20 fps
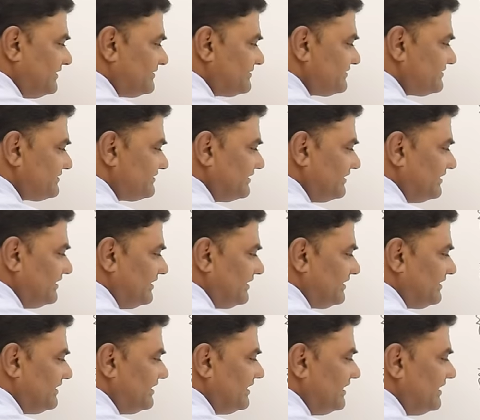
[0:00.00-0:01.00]
is
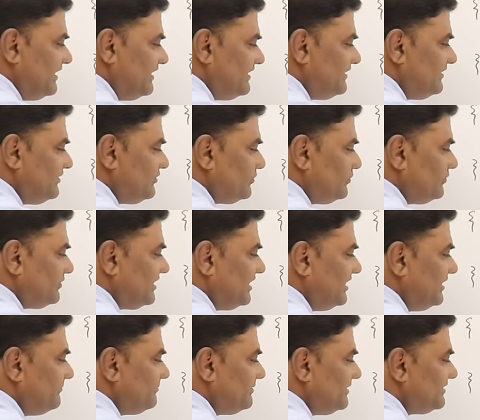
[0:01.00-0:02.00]
k into
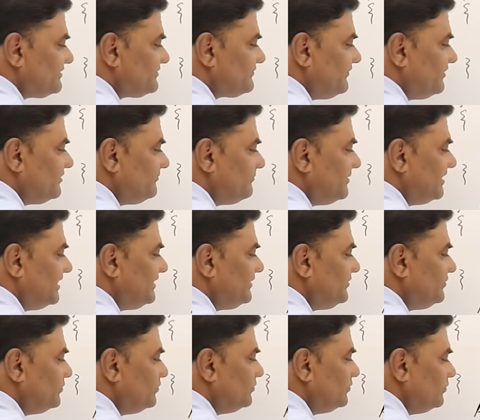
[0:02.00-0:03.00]
k plus 1 by
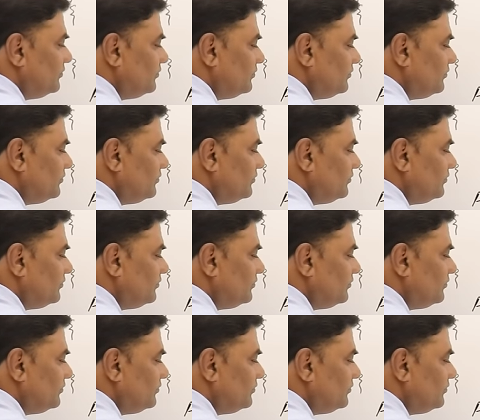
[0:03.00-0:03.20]
2.